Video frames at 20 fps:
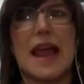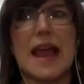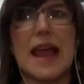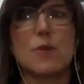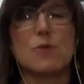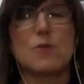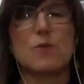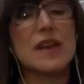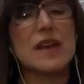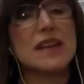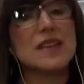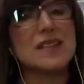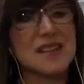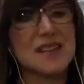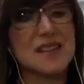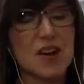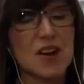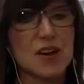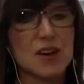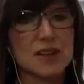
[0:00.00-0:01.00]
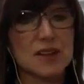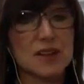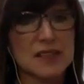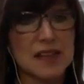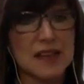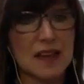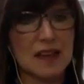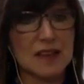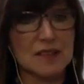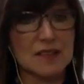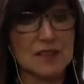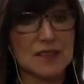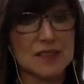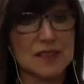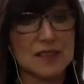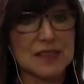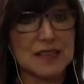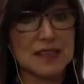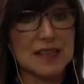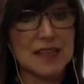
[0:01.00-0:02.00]
we scare
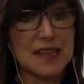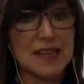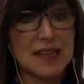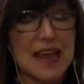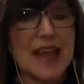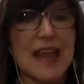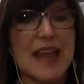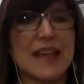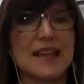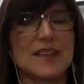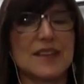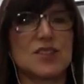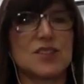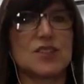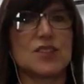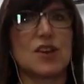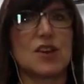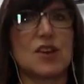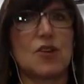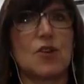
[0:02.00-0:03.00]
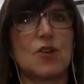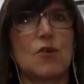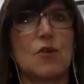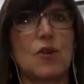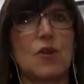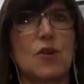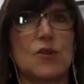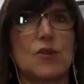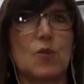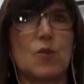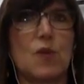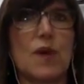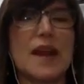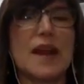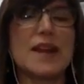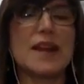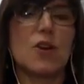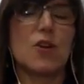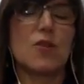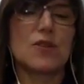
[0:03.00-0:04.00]
ourselves. And so the
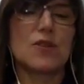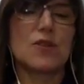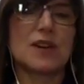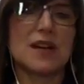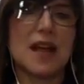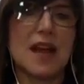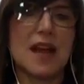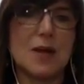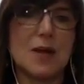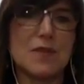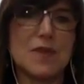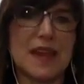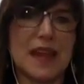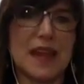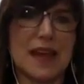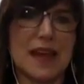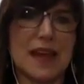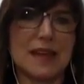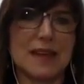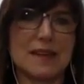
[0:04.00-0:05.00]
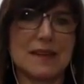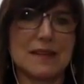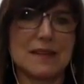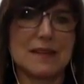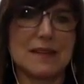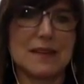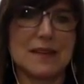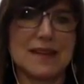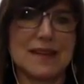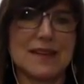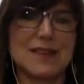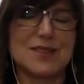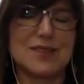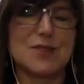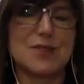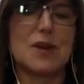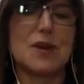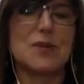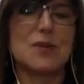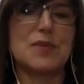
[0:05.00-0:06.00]
way to overcome that is
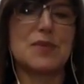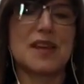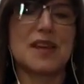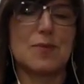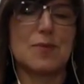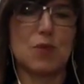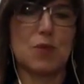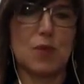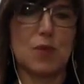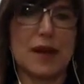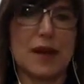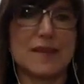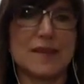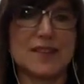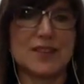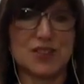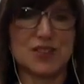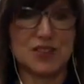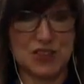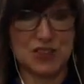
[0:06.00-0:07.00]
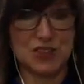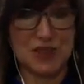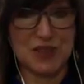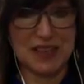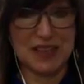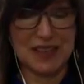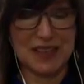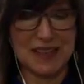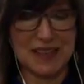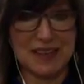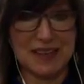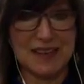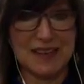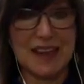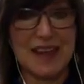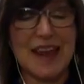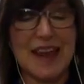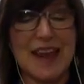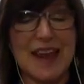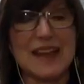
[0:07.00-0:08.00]
to, one, become aware that you're doing it.
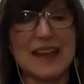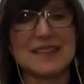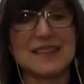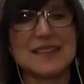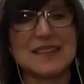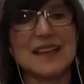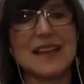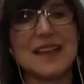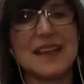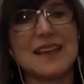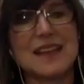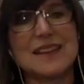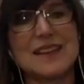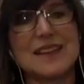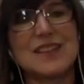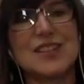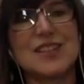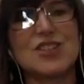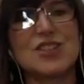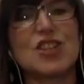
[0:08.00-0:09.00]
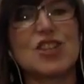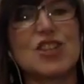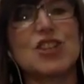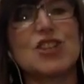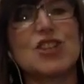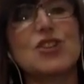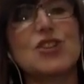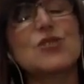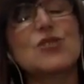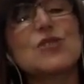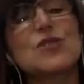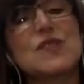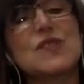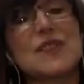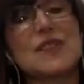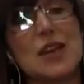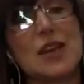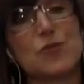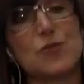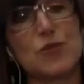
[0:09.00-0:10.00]
And second, to use
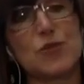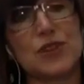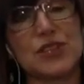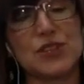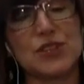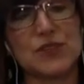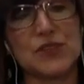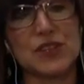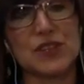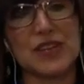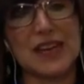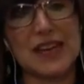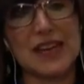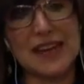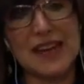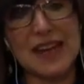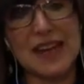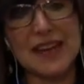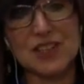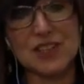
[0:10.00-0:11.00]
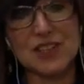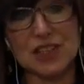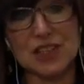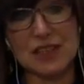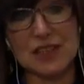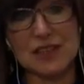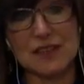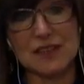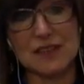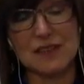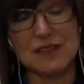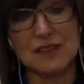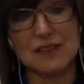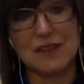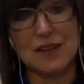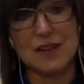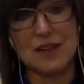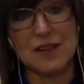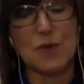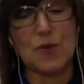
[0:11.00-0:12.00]
that bridge for connection
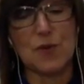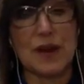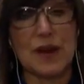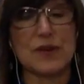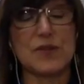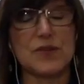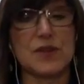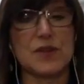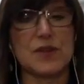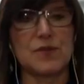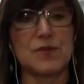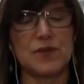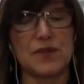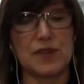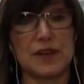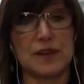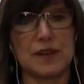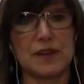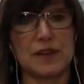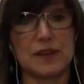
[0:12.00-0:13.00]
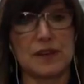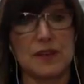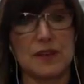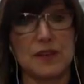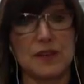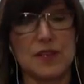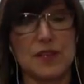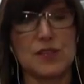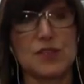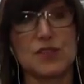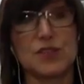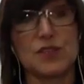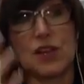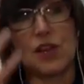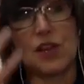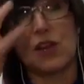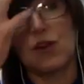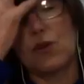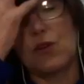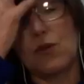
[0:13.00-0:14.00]
rather than fear.
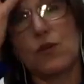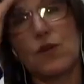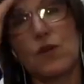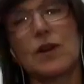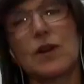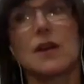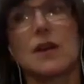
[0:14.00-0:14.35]
So,